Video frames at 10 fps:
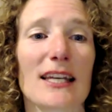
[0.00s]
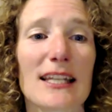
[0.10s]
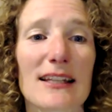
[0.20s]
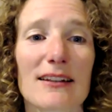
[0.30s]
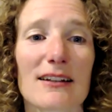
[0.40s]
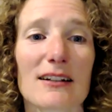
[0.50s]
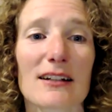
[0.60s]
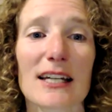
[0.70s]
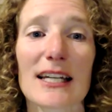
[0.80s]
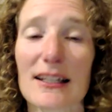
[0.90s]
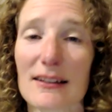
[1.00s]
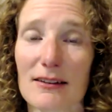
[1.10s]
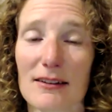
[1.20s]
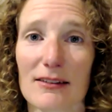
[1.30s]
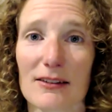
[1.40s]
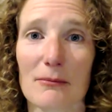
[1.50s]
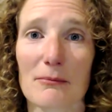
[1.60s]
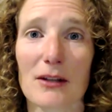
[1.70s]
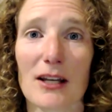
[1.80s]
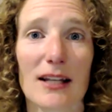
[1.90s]
in the
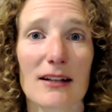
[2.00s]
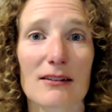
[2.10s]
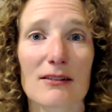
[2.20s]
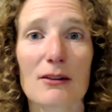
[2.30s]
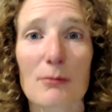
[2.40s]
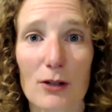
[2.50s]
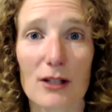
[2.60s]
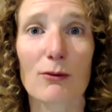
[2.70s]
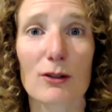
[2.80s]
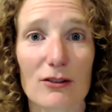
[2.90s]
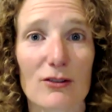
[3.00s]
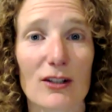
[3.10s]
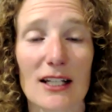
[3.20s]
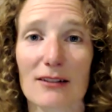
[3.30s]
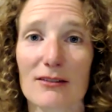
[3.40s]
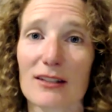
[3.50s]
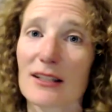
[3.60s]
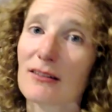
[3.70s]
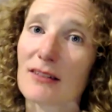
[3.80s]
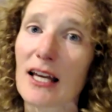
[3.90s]
system, and the body wants to heal. So
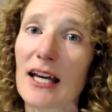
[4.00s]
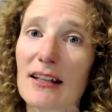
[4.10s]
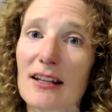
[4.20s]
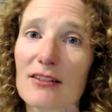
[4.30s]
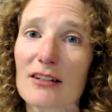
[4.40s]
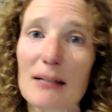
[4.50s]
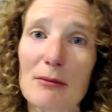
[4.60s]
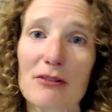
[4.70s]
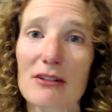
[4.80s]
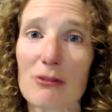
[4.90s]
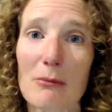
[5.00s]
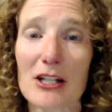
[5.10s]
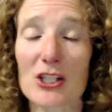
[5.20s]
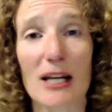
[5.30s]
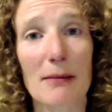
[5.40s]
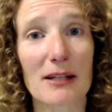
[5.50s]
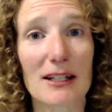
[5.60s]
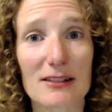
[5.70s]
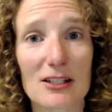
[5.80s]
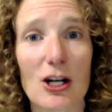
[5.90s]
there's a little bit of inflammation happening
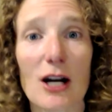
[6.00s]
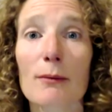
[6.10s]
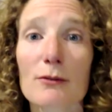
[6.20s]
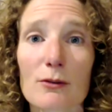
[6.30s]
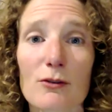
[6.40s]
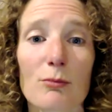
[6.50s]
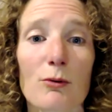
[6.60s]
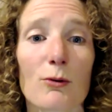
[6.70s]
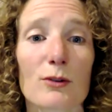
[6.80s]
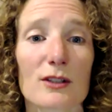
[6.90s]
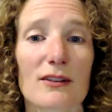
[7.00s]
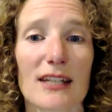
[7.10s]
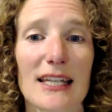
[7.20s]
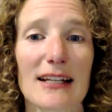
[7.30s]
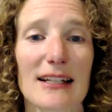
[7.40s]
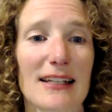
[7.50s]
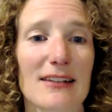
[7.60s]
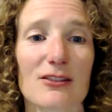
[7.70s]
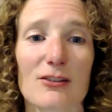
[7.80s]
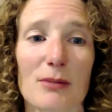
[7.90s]
at the time to support the healing.
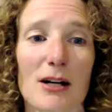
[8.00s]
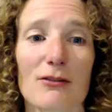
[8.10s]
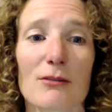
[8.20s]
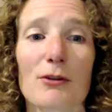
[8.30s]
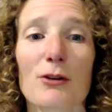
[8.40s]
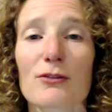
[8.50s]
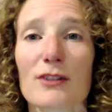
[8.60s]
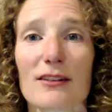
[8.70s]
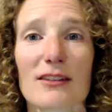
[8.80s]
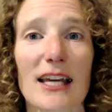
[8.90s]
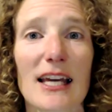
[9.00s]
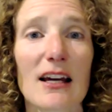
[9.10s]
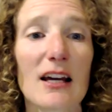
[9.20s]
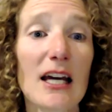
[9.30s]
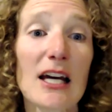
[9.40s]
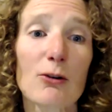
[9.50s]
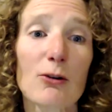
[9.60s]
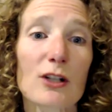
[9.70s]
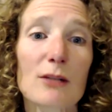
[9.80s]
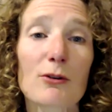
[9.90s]
It's just part of the process. An
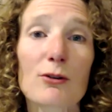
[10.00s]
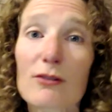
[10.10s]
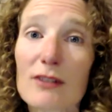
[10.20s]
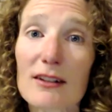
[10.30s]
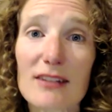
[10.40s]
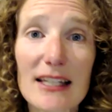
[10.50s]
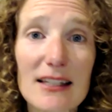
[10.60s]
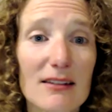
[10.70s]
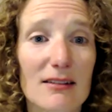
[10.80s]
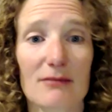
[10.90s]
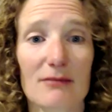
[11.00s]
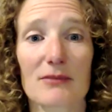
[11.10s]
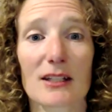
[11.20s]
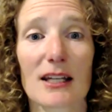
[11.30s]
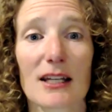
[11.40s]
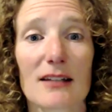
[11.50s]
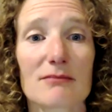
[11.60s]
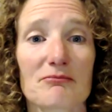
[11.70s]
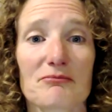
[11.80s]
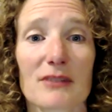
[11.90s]
autoimmune disease,
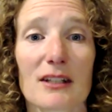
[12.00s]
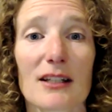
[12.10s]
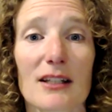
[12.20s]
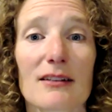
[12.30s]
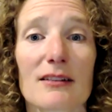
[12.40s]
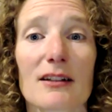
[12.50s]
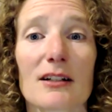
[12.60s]
again, is